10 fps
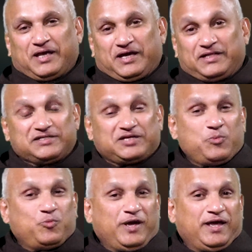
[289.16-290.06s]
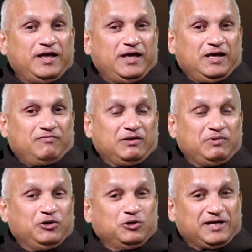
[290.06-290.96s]
In the same way, when
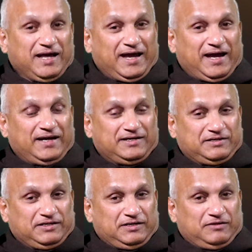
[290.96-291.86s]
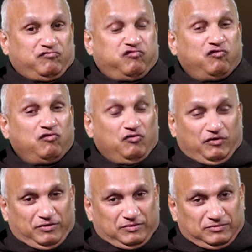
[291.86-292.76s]
we look at
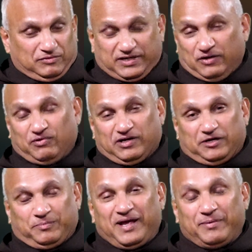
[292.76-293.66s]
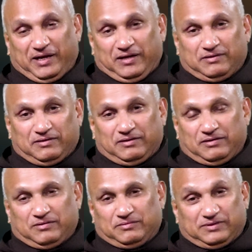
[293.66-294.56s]
food, whatever it may be,
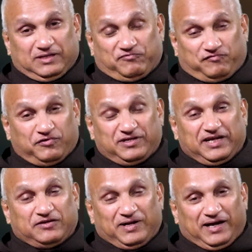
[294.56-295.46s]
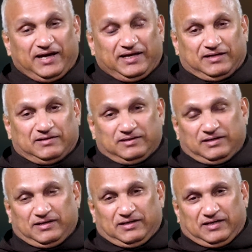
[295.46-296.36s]
the food that we like,
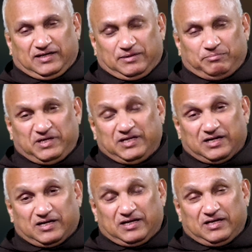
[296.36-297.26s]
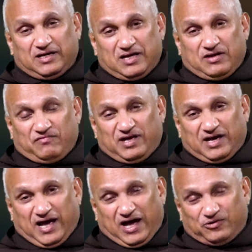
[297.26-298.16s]
immediately we
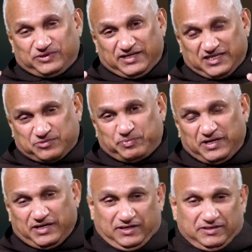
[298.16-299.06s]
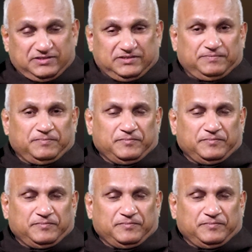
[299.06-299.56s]
have that experience.